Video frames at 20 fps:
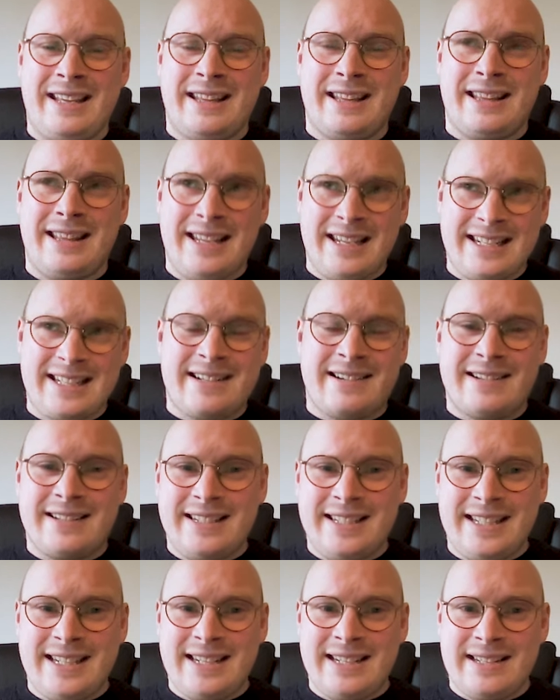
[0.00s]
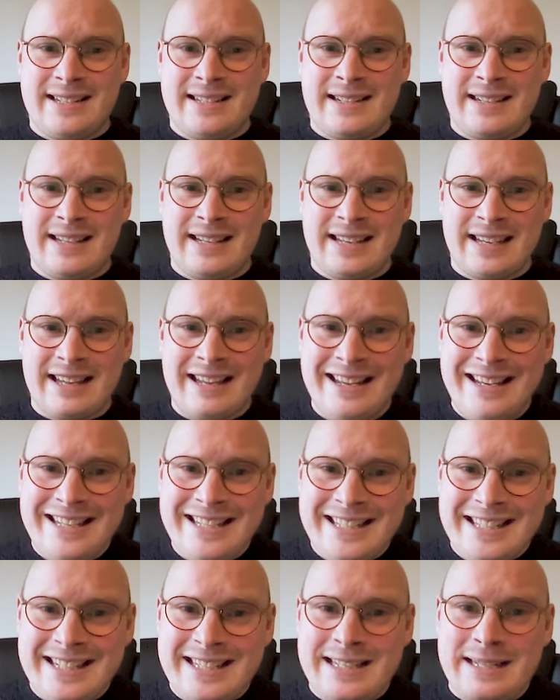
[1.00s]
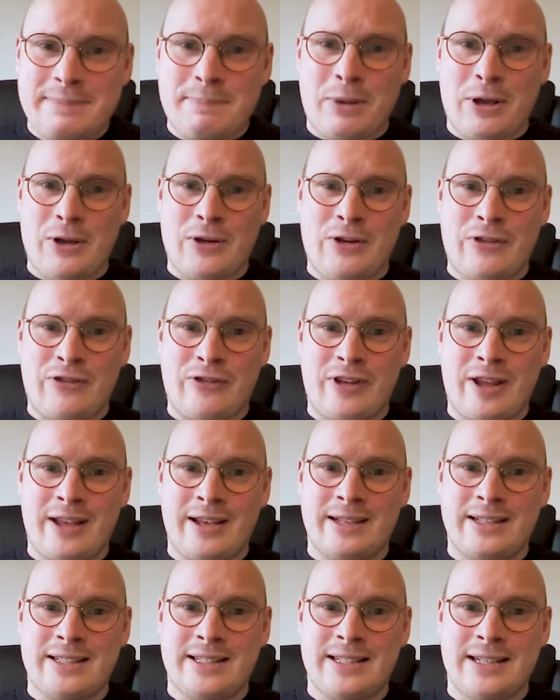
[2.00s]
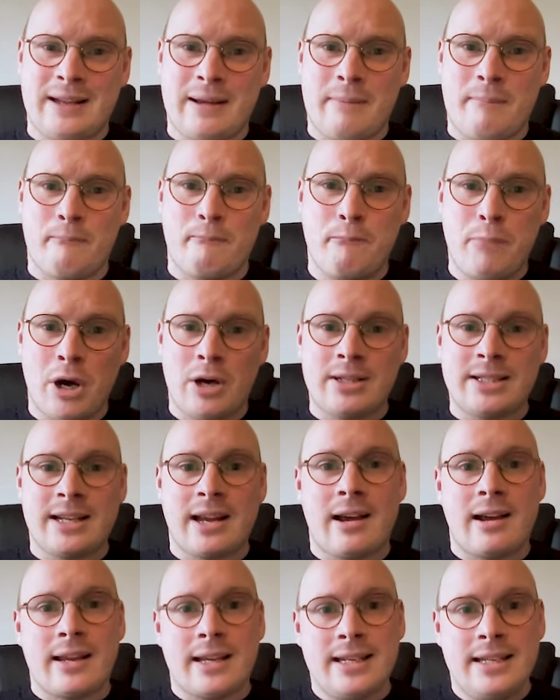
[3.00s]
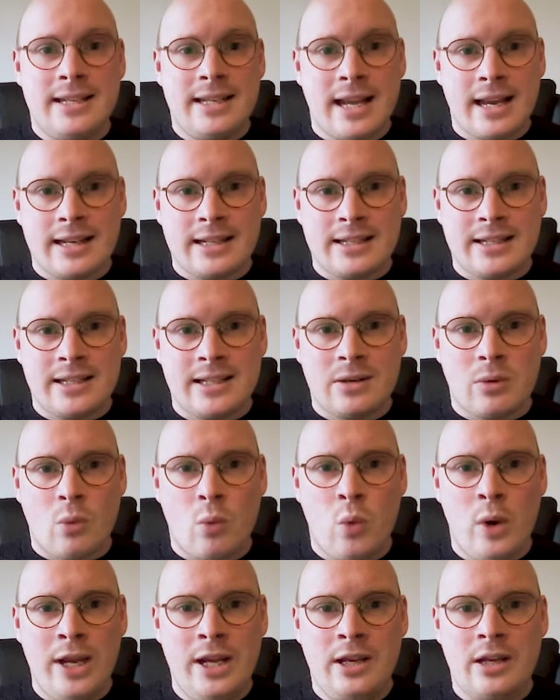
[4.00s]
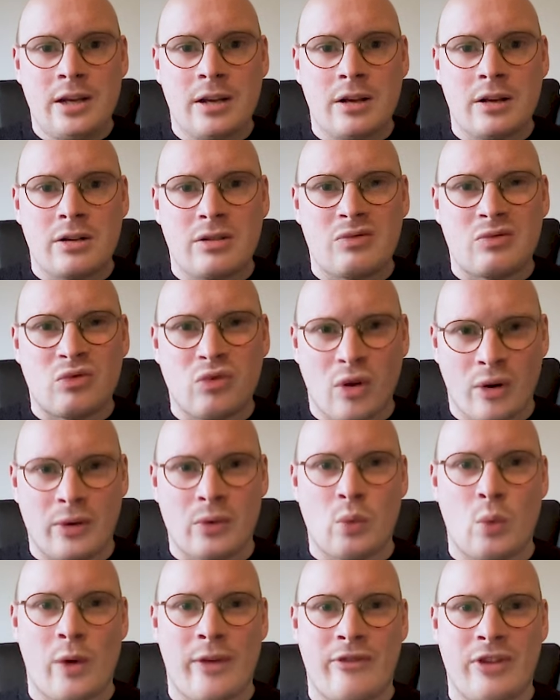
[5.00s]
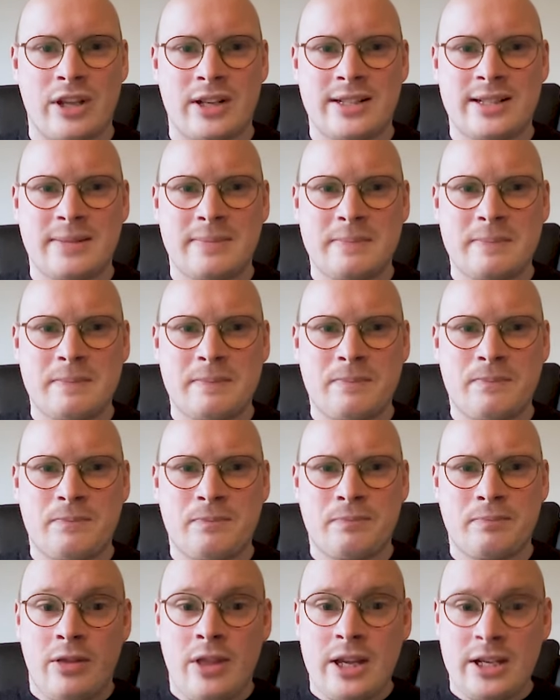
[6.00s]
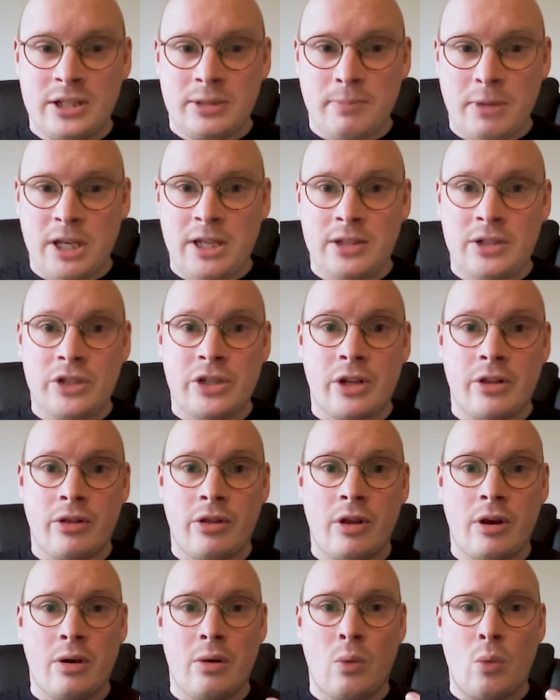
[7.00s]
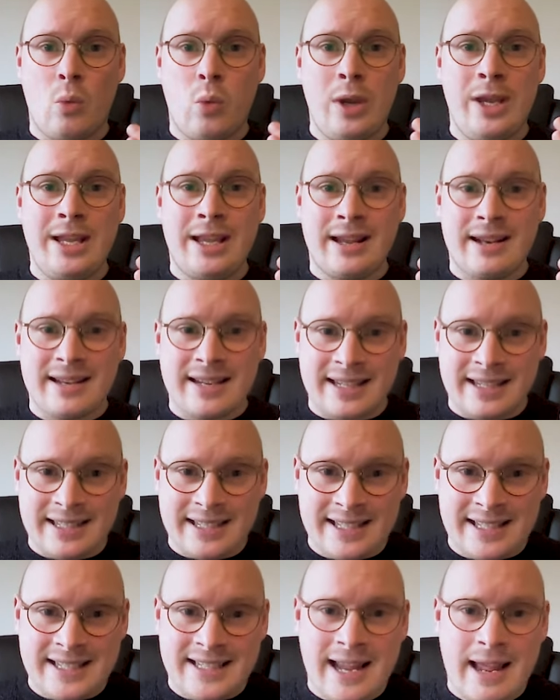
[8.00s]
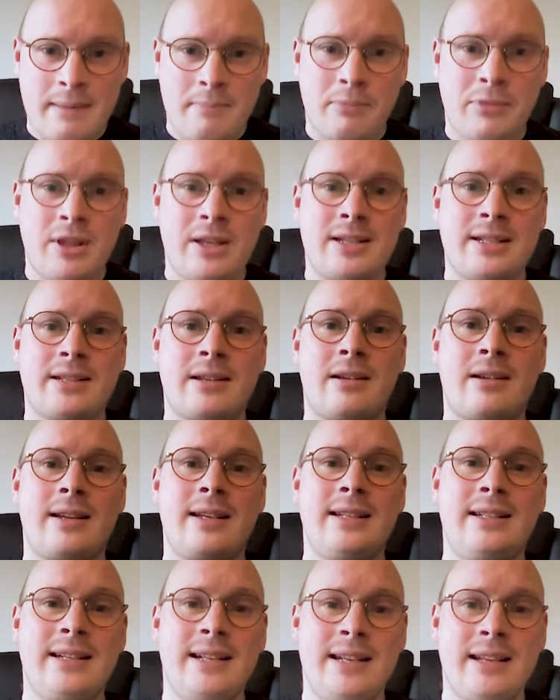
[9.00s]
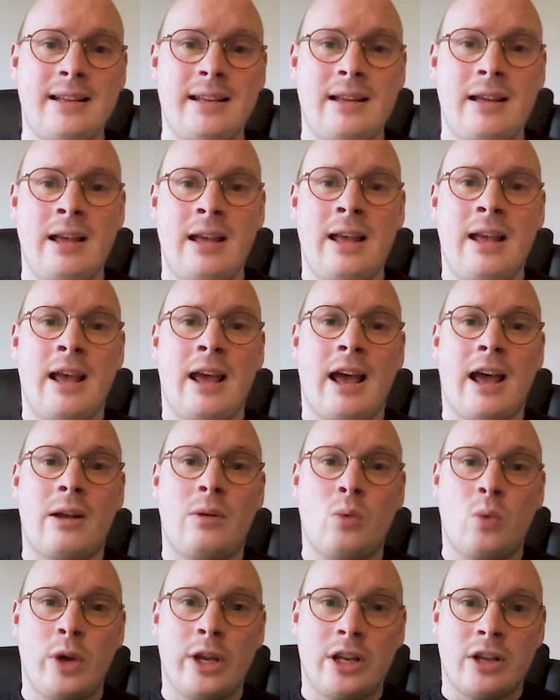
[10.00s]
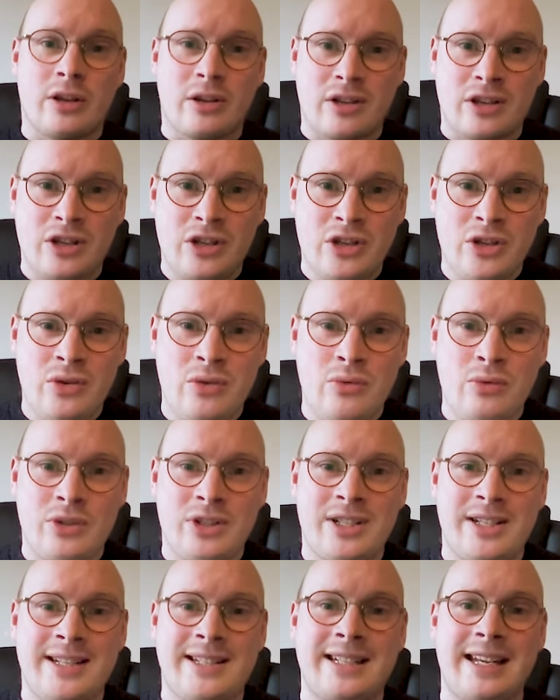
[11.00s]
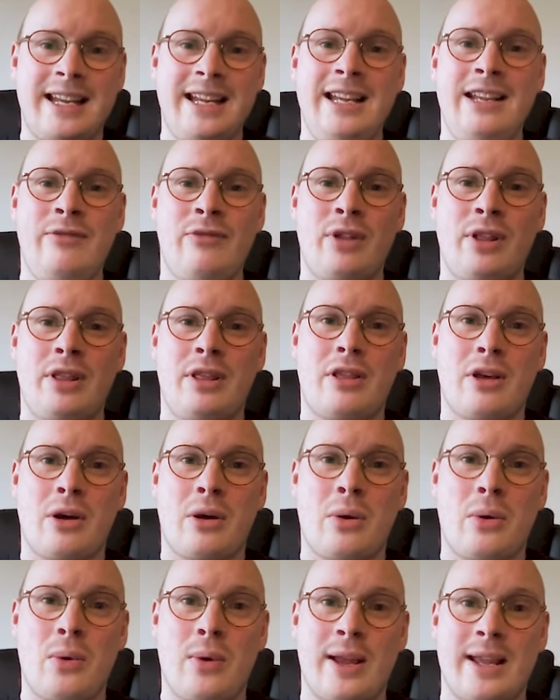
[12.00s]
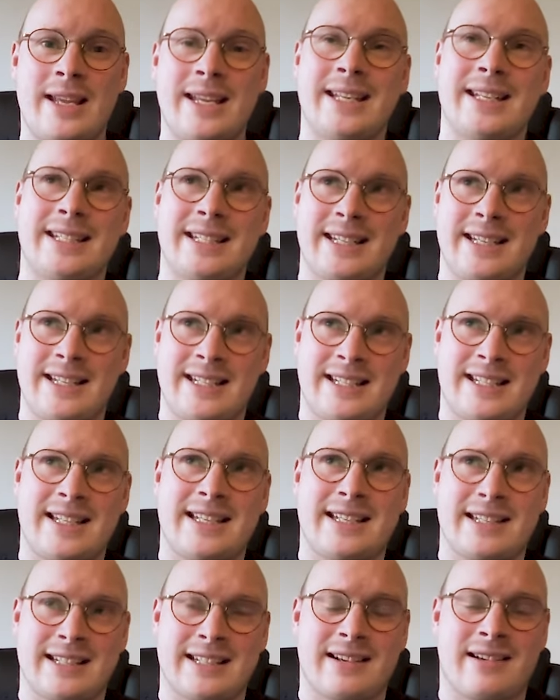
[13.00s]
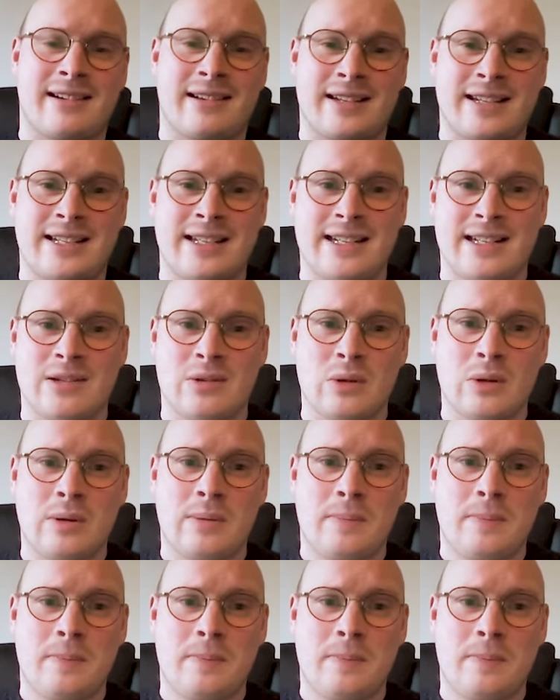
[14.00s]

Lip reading: this idea isn't perfect, but I guess we can run with it. This means that we can accept this idea and we can use it even though it isn't ideal.